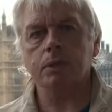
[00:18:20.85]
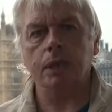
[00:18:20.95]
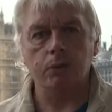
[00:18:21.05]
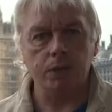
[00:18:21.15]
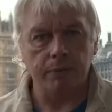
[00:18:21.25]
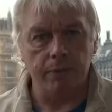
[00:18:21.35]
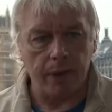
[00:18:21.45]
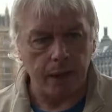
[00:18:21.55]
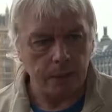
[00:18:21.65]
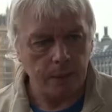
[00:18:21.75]
sequence of
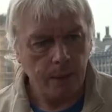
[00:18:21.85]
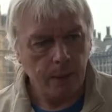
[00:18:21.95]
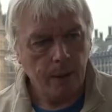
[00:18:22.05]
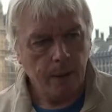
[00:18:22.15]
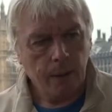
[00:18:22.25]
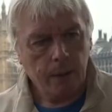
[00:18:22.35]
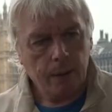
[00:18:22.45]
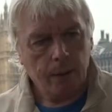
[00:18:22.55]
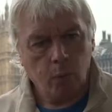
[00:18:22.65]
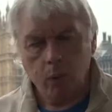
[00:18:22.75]
events,
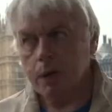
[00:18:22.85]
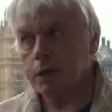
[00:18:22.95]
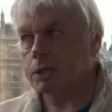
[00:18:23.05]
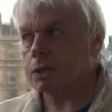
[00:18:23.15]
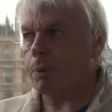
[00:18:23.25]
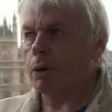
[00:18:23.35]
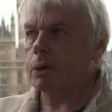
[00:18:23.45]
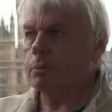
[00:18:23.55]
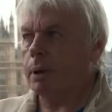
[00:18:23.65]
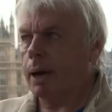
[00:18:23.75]
the words
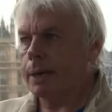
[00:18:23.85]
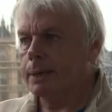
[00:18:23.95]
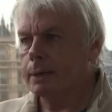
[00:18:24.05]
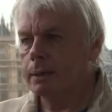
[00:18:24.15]
spoken by